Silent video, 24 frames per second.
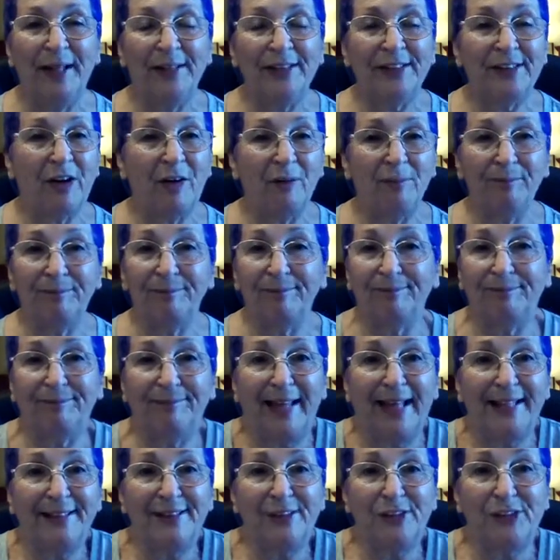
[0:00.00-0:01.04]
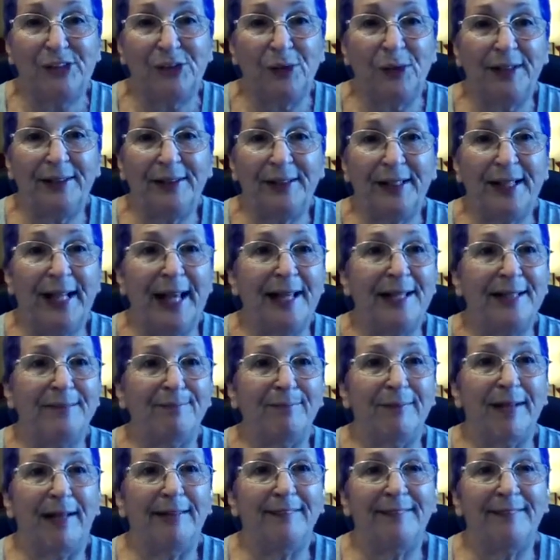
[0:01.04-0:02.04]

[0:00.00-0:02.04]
So that's short today.